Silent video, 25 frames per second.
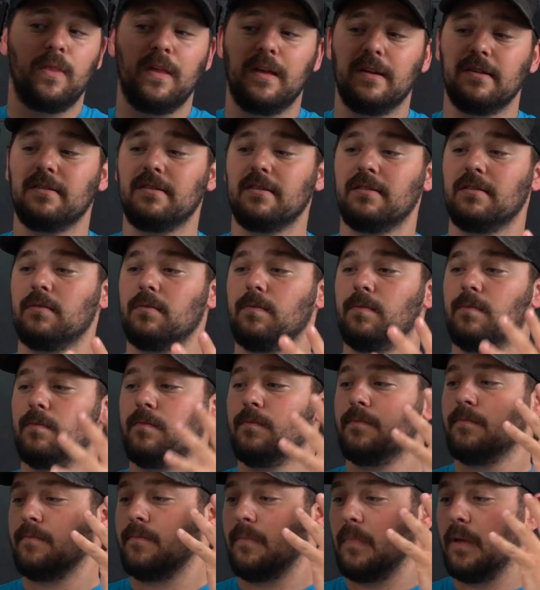this
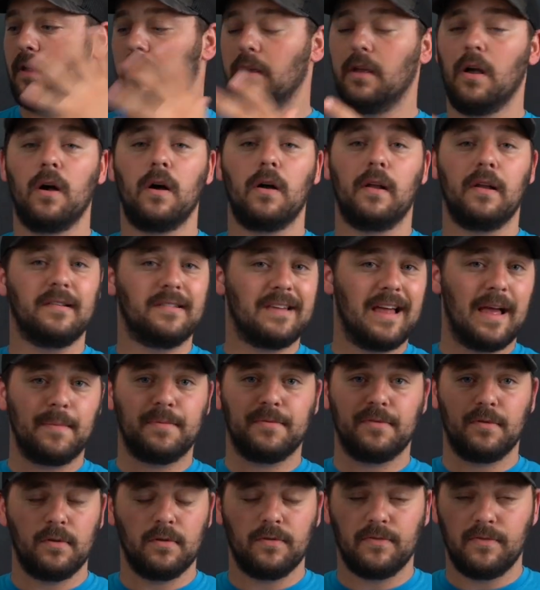gun is
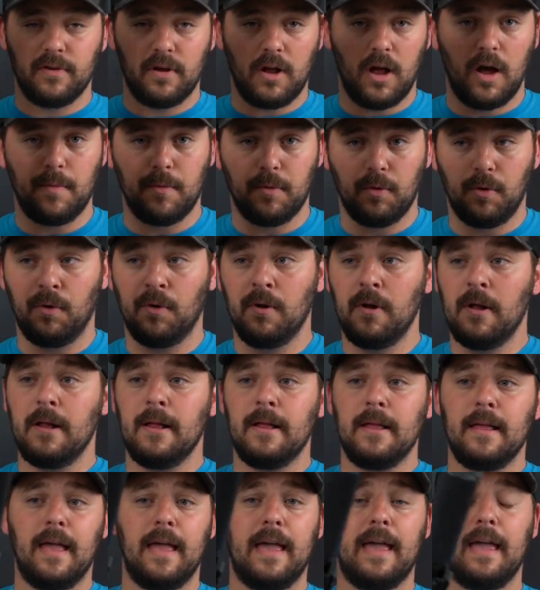absolutely phenomenal.
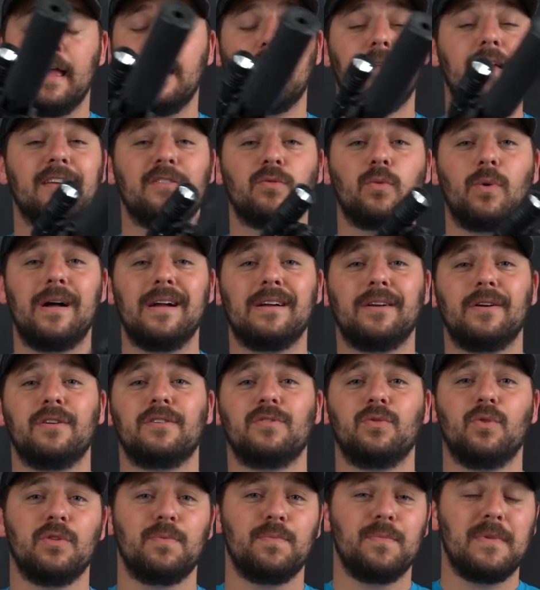And that's why it
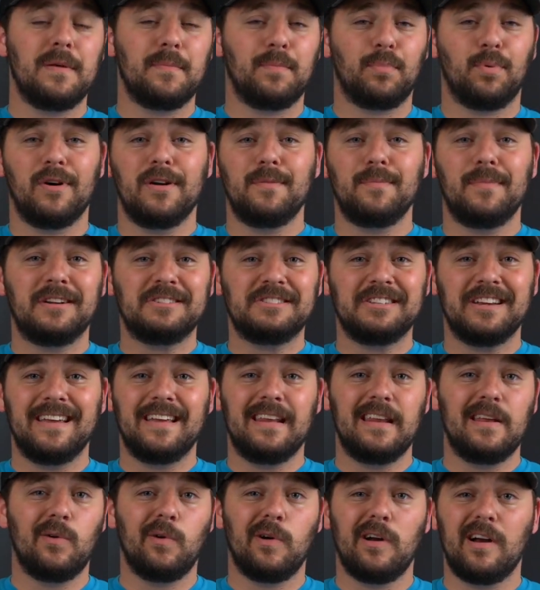goes with me pretty much
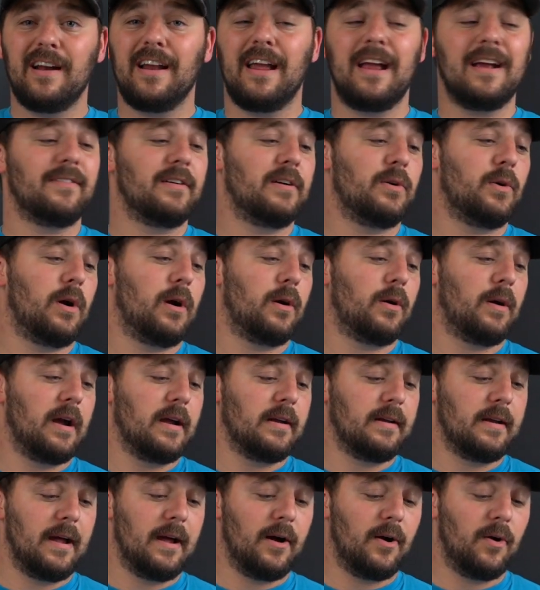anywhere and everywhere
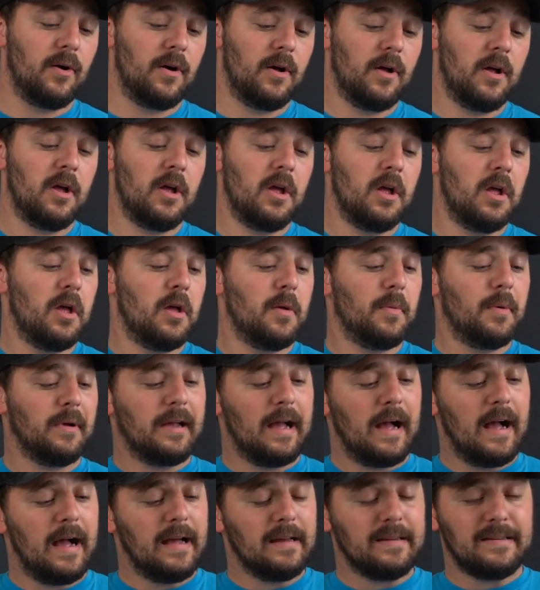right now. But
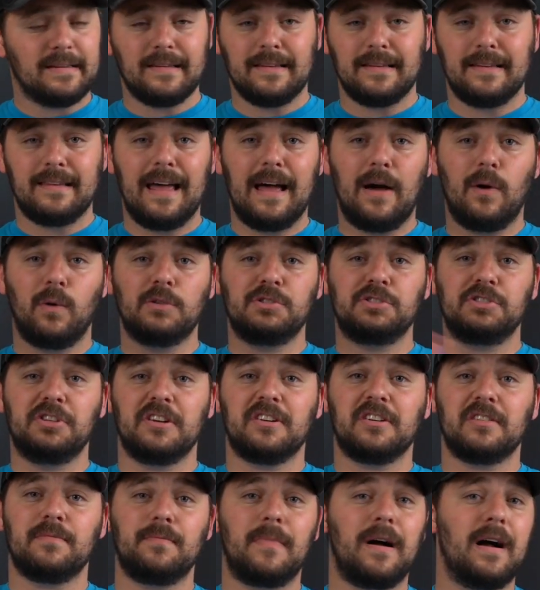guys, that was
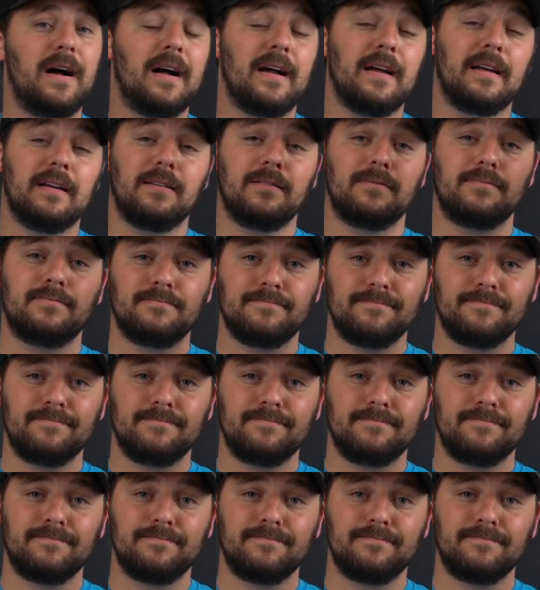just my